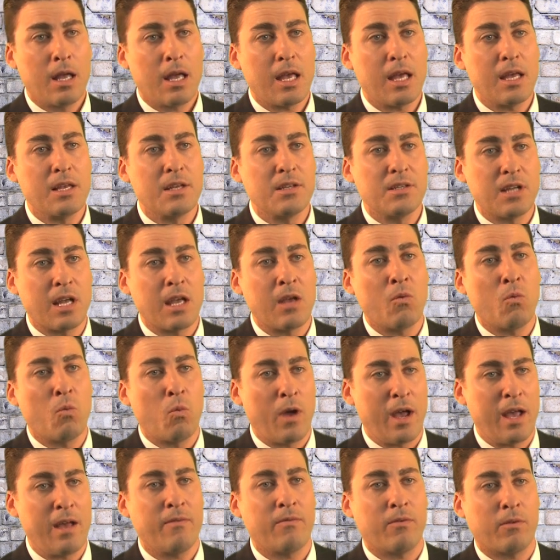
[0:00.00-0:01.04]
is a
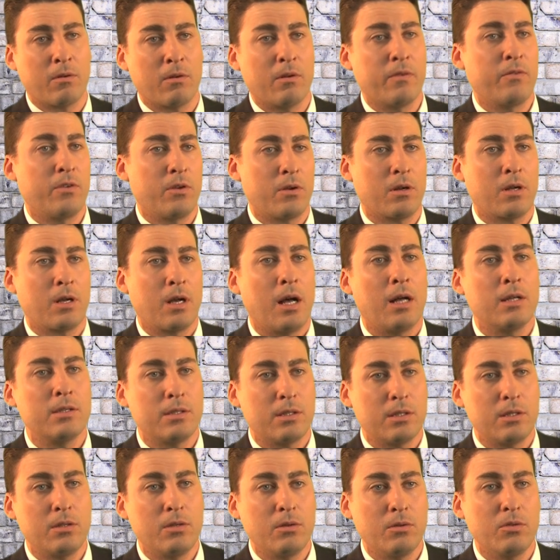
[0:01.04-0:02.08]
waiver of your
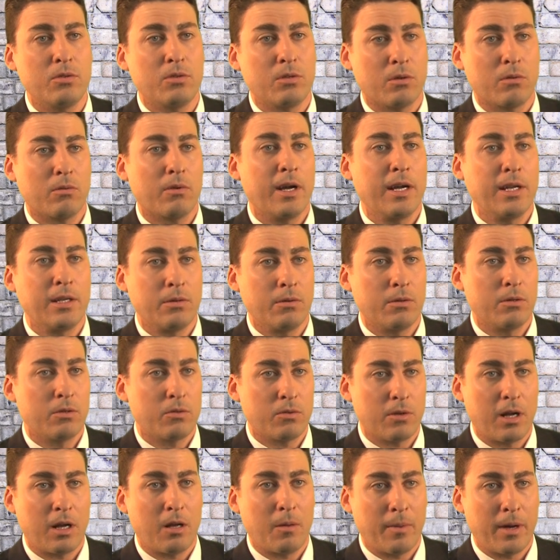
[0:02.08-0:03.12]
constitutional right to a
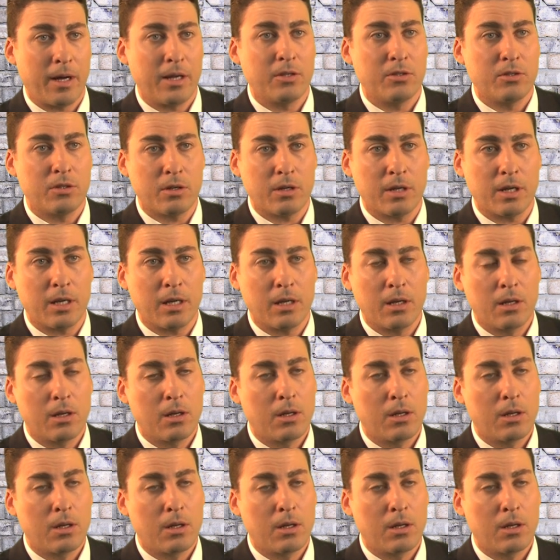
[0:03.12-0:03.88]
trial by jury.